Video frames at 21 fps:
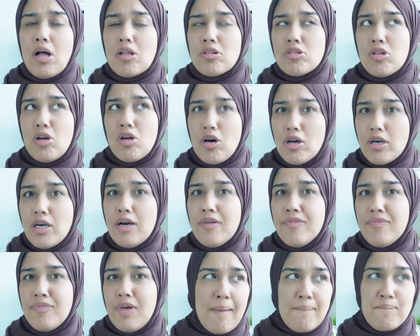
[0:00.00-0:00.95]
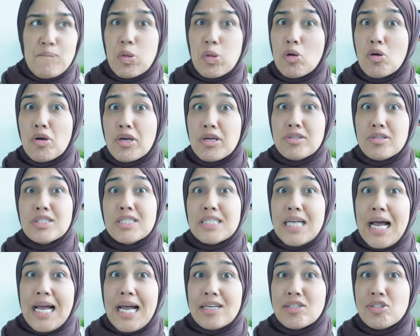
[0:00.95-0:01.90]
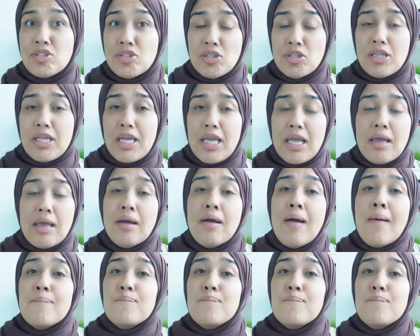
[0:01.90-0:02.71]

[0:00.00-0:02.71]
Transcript: a lot of employers actually